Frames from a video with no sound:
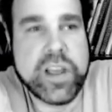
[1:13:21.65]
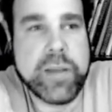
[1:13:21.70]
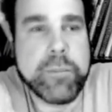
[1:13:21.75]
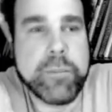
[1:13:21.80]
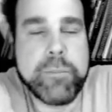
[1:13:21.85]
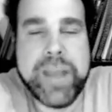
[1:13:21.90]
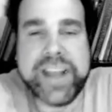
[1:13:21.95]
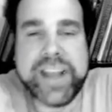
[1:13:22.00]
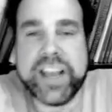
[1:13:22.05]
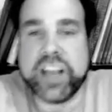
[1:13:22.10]

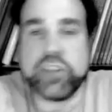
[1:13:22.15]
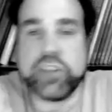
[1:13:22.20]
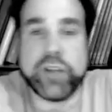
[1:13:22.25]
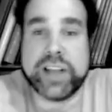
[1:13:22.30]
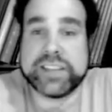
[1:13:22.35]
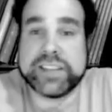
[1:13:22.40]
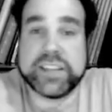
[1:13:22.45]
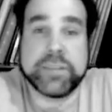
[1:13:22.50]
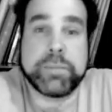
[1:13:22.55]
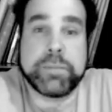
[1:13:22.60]
make
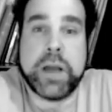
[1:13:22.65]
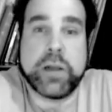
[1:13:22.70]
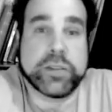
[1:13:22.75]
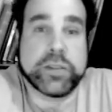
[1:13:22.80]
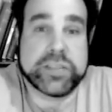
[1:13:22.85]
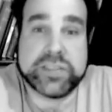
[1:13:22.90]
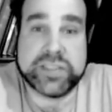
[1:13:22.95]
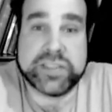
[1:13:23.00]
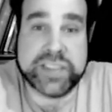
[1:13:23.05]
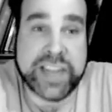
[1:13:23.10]
aggressive
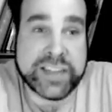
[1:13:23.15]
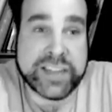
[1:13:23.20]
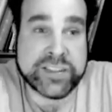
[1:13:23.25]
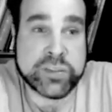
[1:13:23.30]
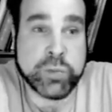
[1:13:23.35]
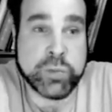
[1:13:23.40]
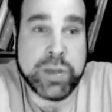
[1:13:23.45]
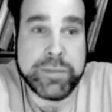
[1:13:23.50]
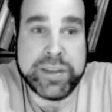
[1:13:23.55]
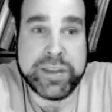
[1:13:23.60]
posts
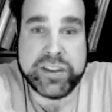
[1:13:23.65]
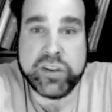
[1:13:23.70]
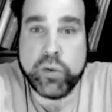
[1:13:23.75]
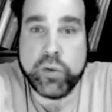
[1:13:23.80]
against women